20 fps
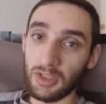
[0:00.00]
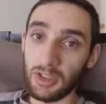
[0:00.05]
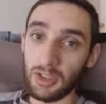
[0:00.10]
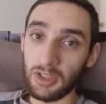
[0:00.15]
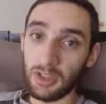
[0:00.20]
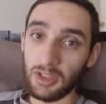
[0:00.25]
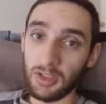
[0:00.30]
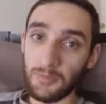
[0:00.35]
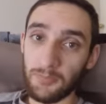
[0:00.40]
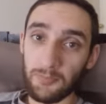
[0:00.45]

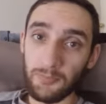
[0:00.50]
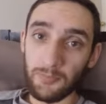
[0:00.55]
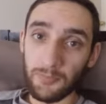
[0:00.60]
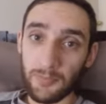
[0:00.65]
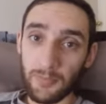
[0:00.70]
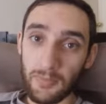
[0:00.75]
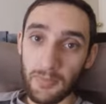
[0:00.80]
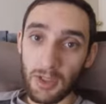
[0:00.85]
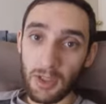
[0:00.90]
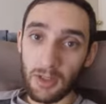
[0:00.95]
uh,
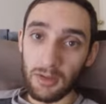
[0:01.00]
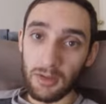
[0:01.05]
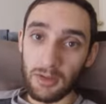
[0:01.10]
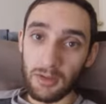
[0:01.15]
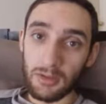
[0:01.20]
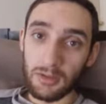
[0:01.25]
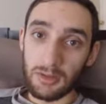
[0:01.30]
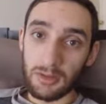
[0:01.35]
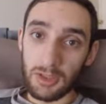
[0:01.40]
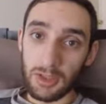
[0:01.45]

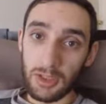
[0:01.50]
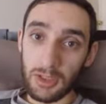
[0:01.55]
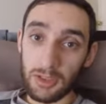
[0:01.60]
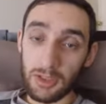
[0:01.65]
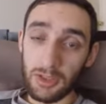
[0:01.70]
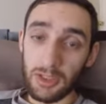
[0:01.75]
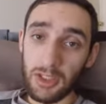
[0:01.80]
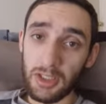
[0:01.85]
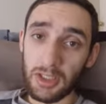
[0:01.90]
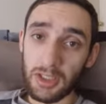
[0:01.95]
uh,
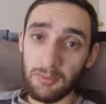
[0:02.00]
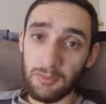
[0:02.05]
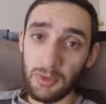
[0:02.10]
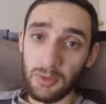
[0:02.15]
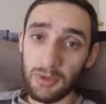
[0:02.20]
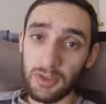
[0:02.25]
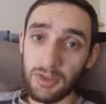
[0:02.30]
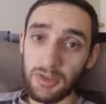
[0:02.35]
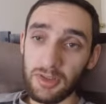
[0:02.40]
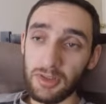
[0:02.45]
gay
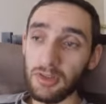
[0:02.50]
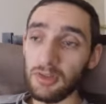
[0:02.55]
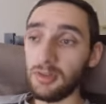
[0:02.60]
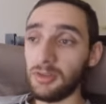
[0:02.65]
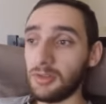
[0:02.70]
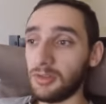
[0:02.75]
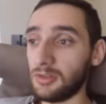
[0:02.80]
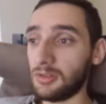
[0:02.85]
community,